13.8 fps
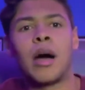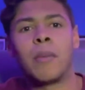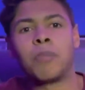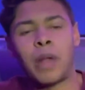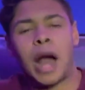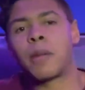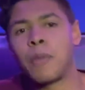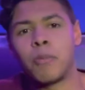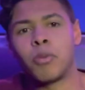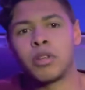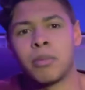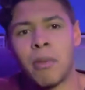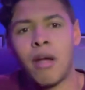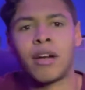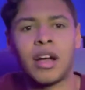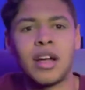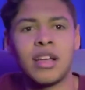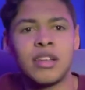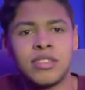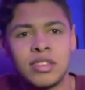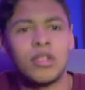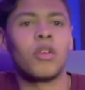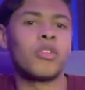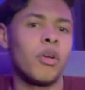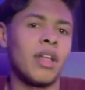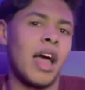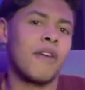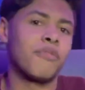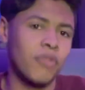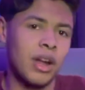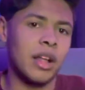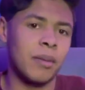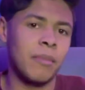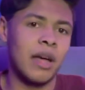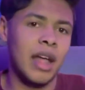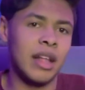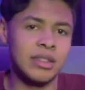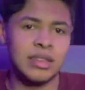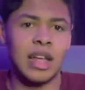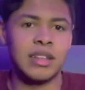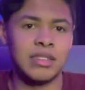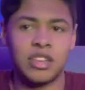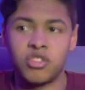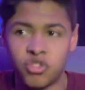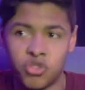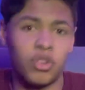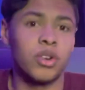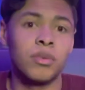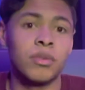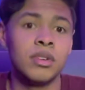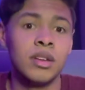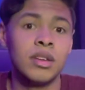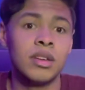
Black people in America still don't have freedom, in a sense. It's true.